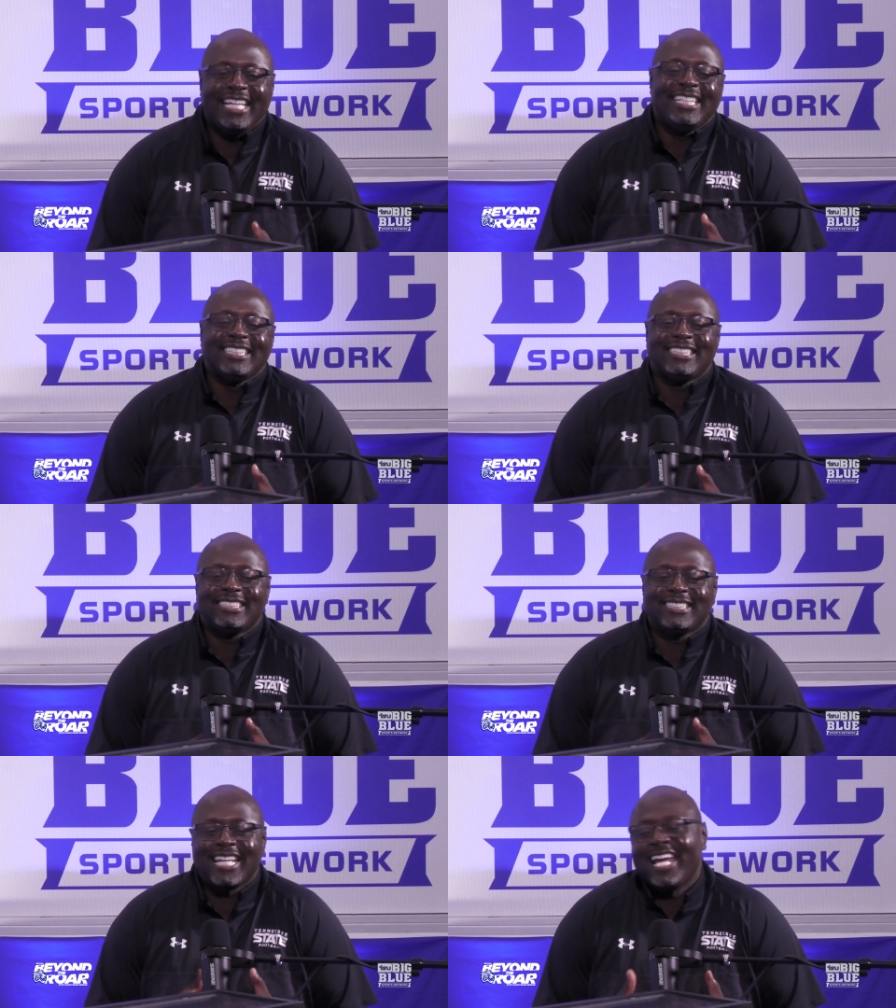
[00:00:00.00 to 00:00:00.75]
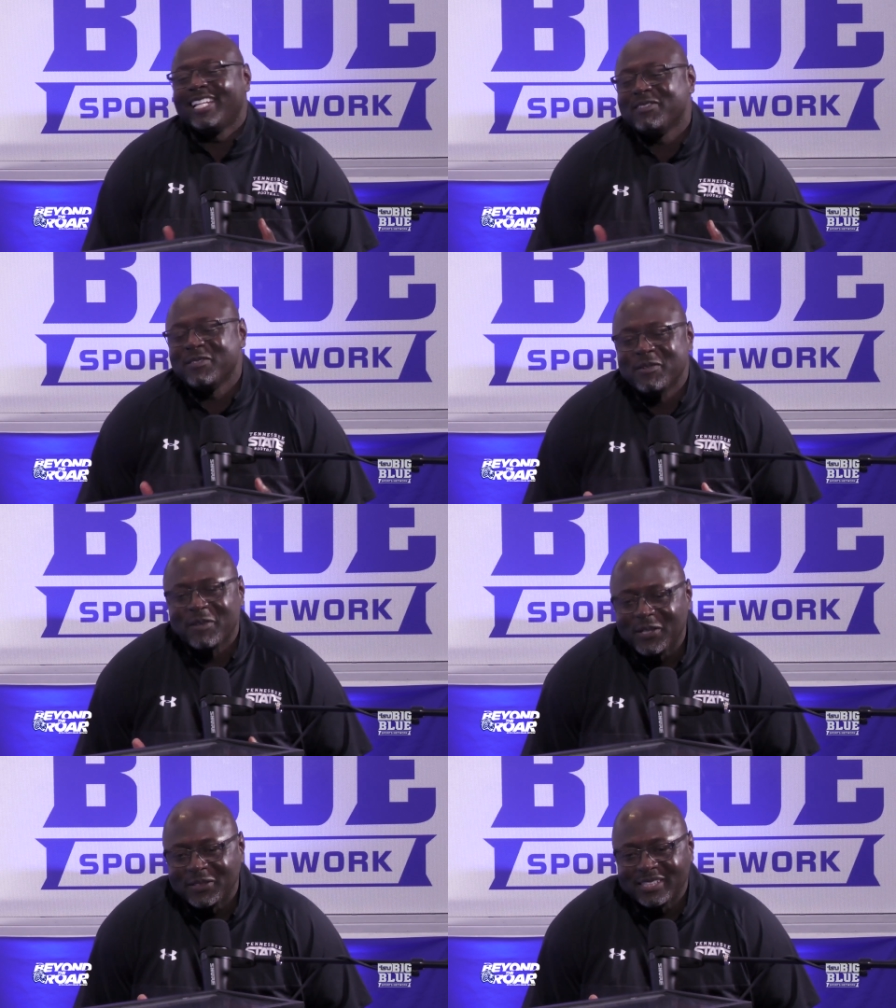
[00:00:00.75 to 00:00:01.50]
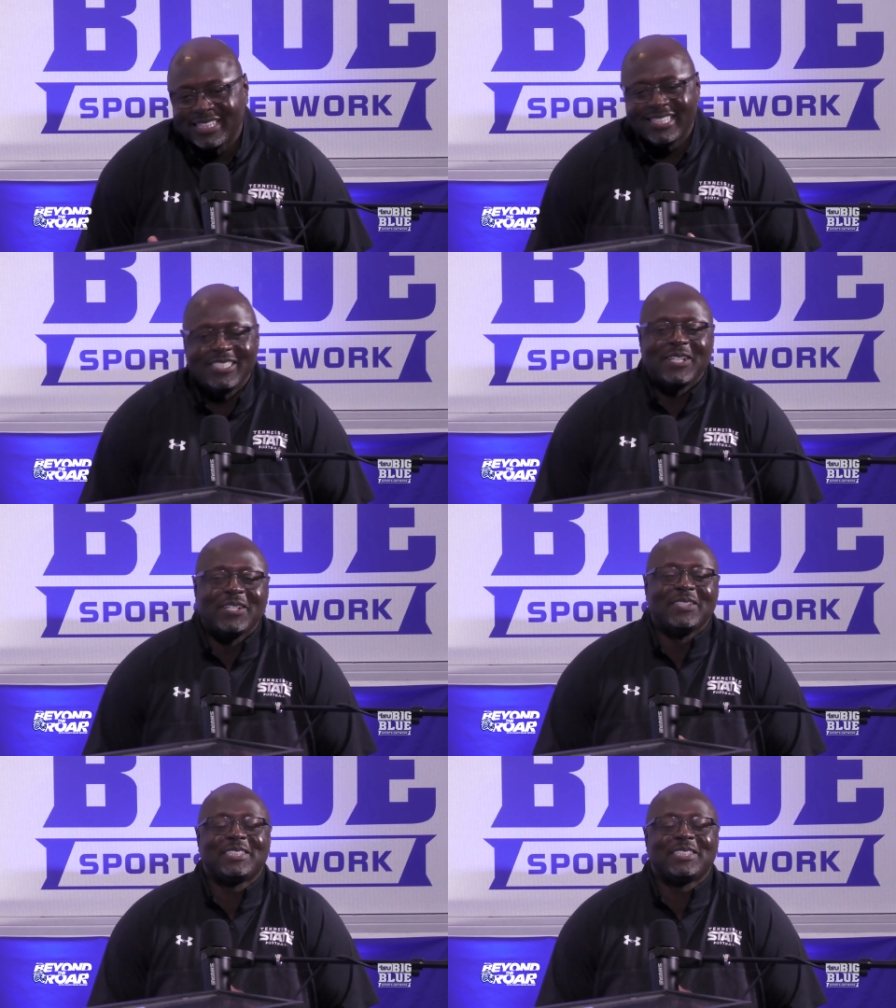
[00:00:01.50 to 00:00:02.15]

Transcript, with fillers: It is standing room only, you know.